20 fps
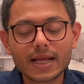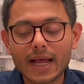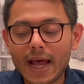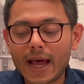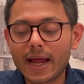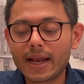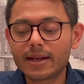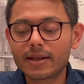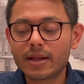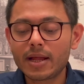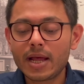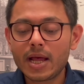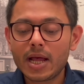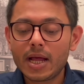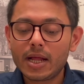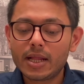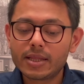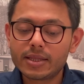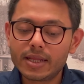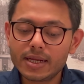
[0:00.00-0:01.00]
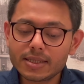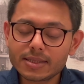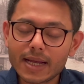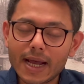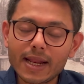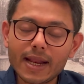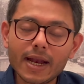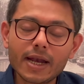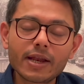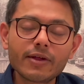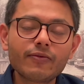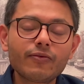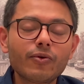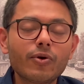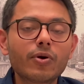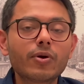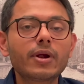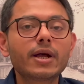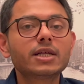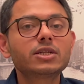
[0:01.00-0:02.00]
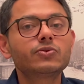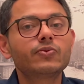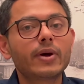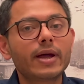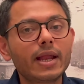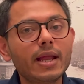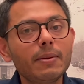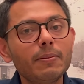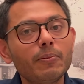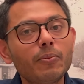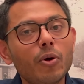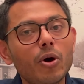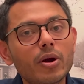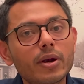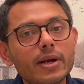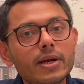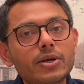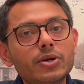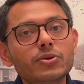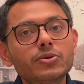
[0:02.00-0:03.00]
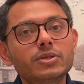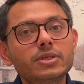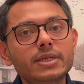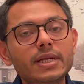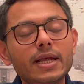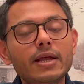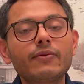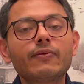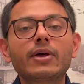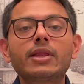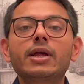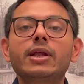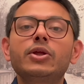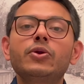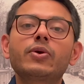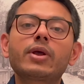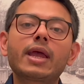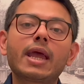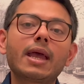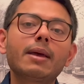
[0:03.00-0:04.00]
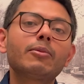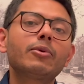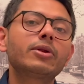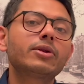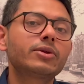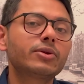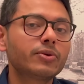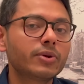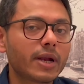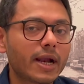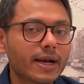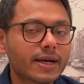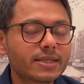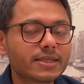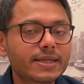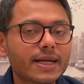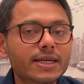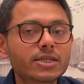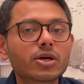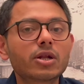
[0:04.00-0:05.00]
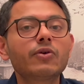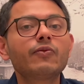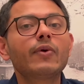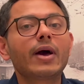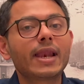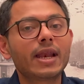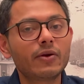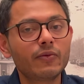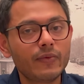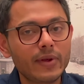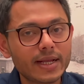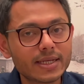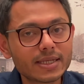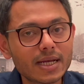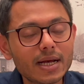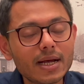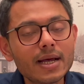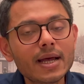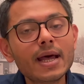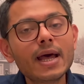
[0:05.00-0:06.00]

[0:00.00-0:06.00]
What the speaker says: And this I-94 is very important to see whether you came into United States on a valid visa